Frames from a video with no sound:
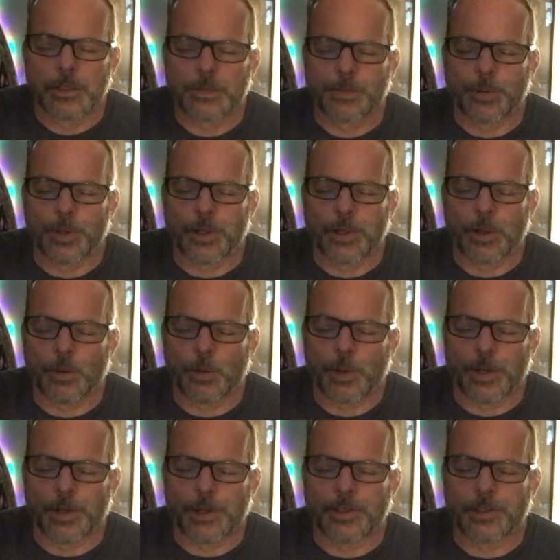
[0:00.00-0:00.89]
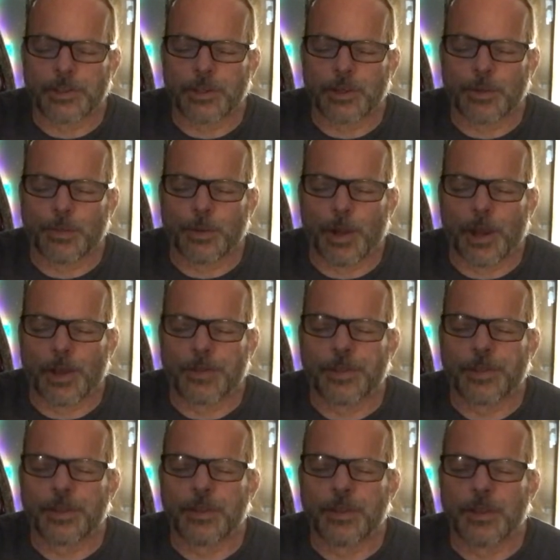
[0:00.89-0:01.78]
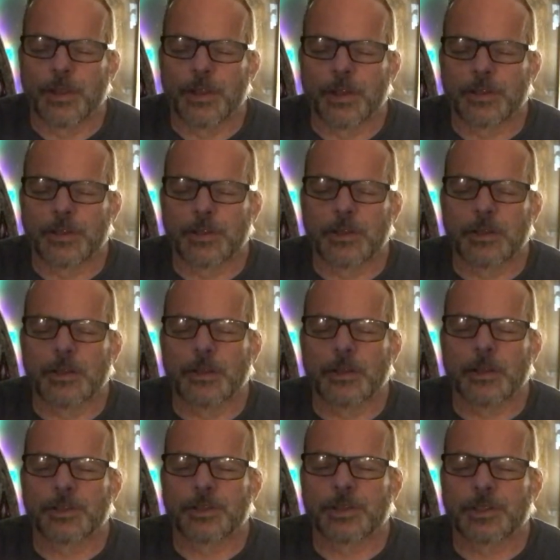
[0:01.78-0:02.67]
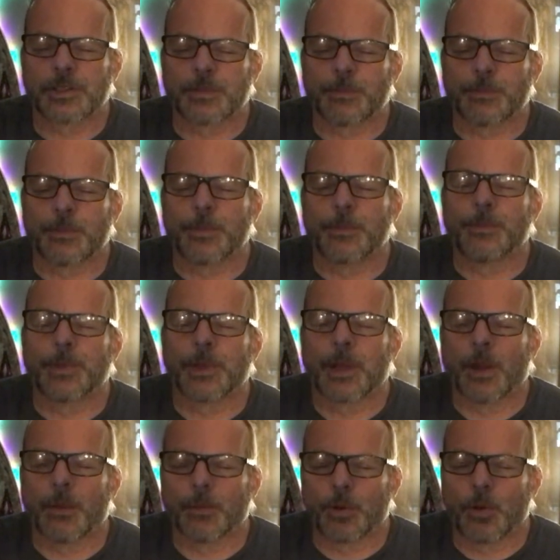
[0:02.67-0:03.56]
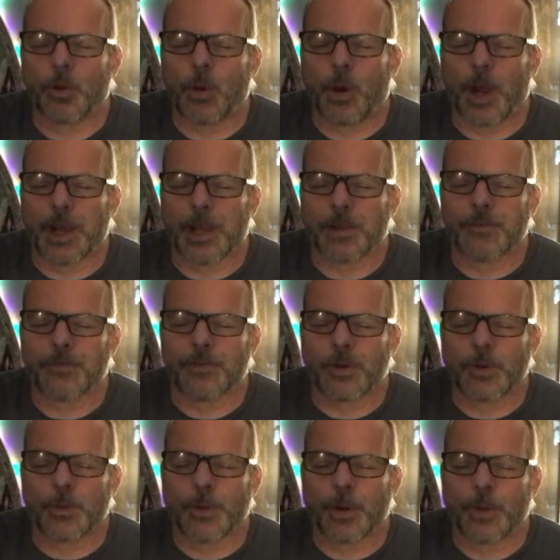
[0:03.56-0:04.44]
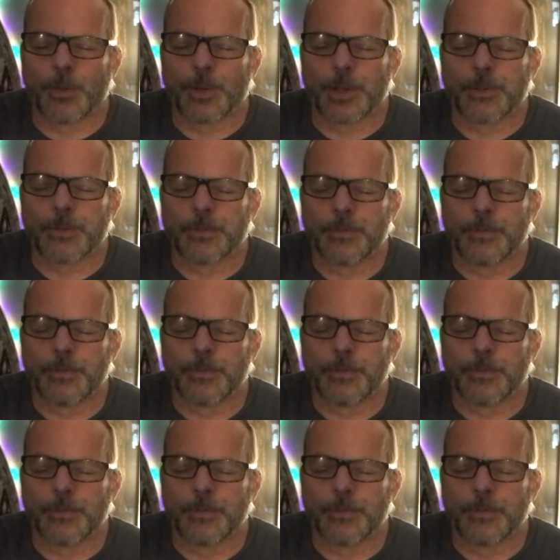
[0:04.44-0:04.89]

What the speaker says: bring your awareness to your breath and let's just become quiet for a moment.